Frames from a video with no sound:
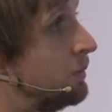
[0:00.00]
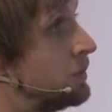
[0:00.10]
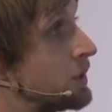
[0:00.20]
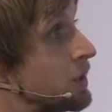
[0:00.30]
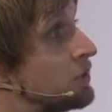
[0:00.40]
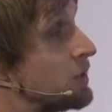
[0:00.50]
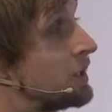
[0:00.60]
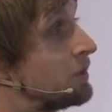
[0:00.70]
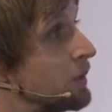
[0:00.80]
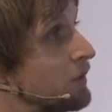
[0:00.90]
was a country
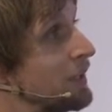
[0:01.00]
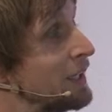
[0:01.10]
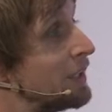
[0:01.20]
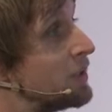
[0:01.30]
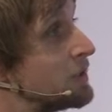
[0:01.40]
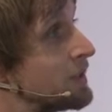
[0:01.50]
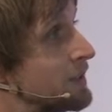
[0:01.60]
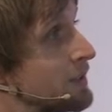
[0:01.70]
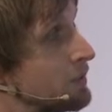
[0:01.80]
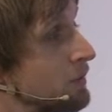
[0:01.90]
that we really
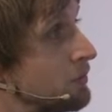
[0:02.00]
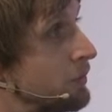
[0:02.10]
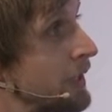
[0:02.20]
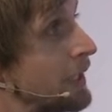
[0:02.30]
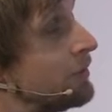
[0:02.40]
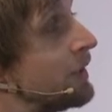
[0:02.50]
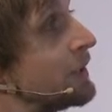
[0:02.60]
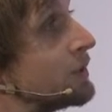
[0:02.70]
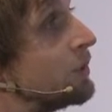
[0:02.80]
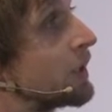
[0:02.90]
noticed is really, really
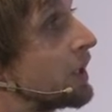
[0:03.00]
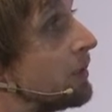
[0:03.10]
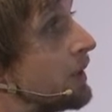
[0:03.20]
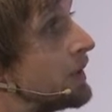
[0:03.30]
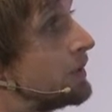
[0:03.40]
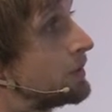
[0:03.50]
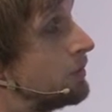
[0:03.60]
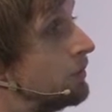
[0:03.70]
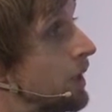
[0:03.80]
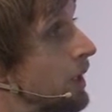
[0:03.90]
talking about the use
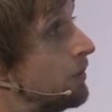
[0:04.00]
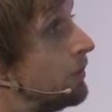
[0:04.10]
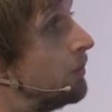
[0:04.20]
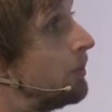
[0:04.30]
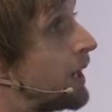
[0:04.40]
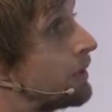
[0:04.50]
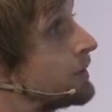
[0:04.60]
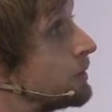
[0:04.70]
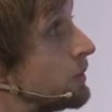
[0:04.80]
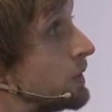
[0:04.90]
of um,
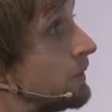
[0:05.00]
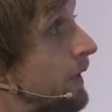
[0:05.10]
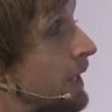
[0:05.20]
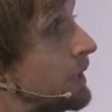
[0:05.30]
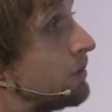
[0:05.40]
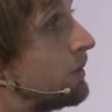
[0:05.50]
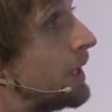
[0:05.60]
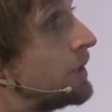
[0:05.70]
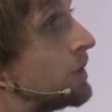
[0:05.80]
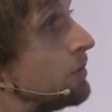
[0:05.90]
bioresources for any
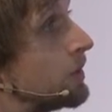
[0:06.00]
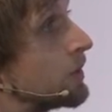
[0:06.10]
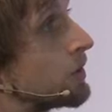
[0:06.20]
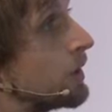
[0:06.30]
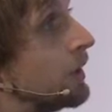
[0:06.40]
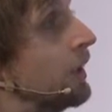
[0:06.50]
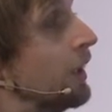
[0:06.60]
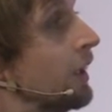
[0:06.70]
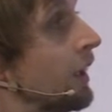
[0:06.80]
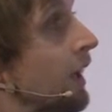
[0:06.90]
energy production.
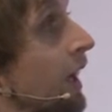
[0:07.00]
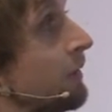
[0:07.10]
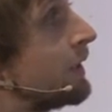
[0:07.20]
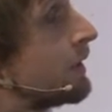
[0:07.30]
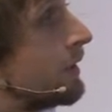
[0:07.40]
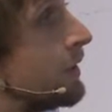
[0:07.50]
I think